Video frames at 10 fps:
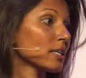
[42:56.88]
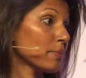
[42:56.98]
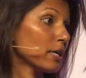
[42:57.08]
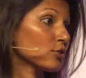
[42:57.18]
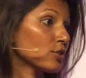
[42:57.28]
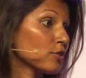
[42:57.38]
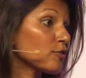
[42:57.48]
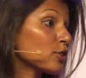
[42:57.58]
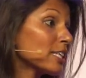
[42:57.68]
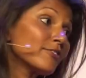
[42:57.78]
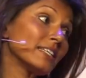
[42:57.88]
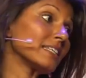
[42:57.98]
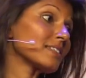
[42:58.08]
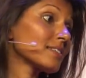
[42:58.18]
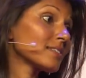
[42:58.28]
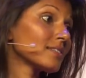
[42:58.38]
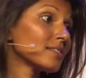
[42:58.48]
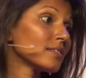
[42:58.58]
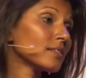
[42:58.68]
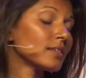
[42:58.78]
about forgiveness.
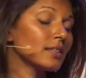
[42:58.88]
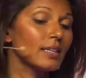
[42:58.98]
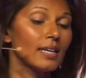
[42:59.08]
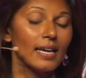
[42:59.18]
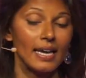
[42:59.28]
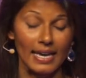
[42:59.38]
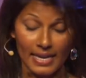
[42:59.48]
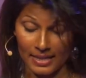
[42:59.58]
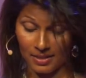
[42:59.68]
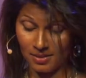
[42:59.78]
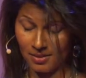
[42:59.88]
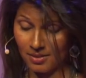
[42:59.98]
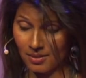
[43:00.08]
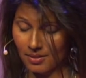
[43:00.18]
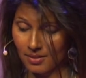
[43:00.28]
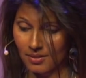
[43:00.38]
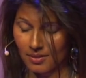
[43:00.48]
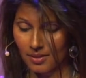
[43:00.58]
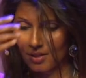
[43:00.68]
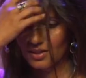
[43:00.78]
And
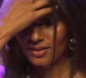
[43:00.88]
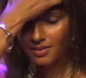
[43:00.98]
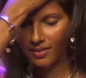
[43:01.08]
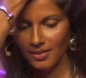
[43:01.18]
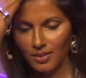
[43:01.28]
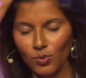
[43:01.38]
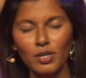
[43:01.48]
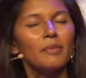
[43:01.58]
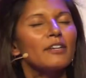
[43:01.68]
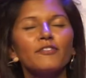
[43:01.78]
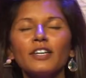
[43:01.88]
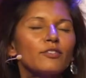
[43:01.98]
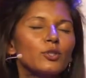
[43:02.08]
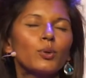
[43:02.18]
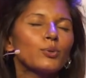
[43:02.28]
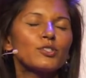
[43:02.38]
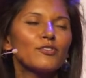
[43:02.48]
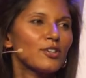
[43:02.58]
one of my favorite quotes of all